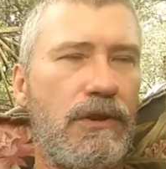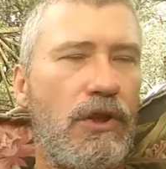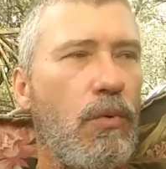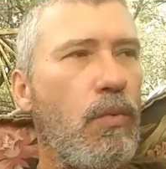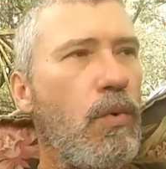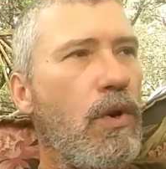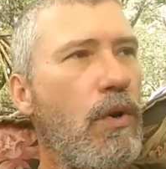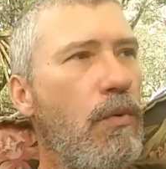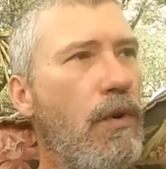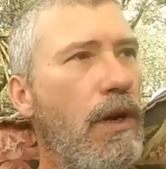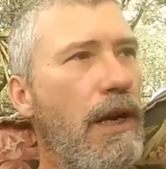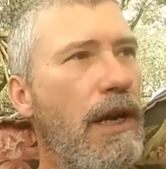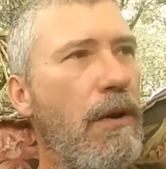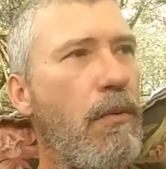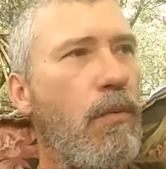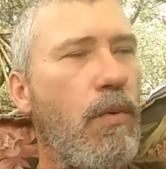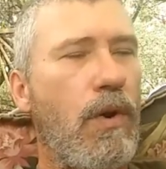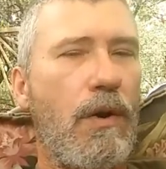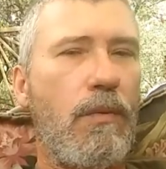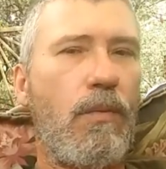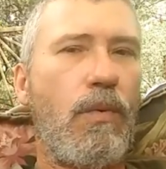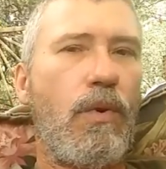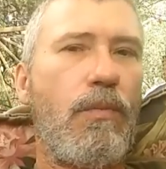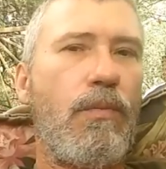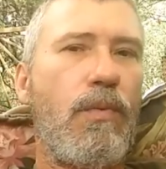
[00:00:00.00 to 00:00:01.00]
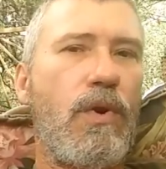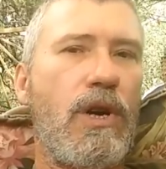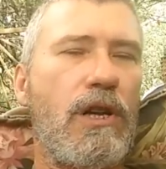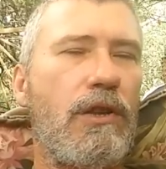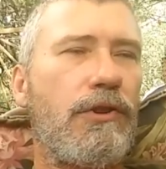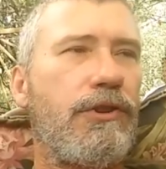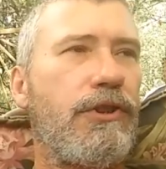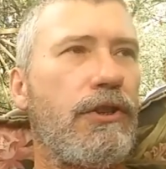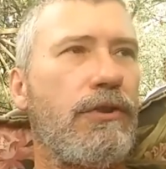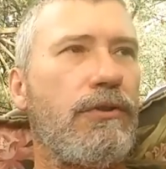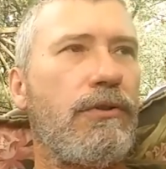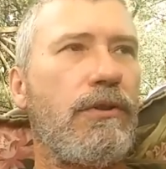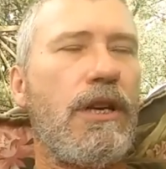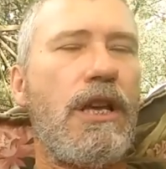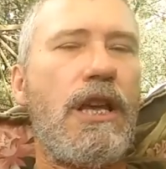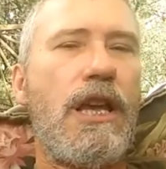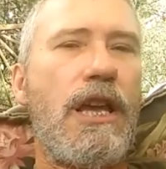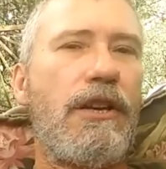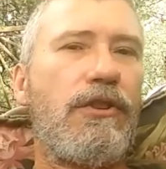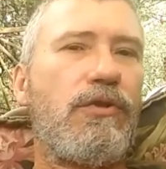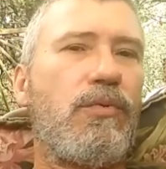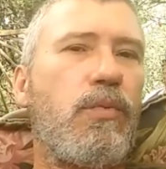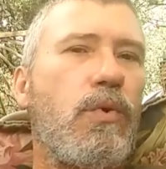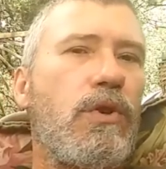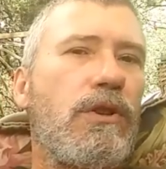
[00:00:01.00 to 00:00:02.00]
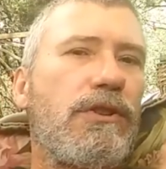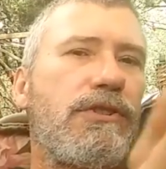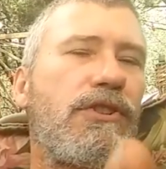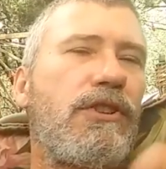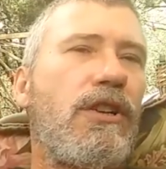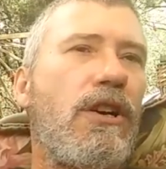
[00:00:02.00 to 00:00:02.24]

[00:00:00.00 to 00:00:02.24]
So what we, what we will do is we'll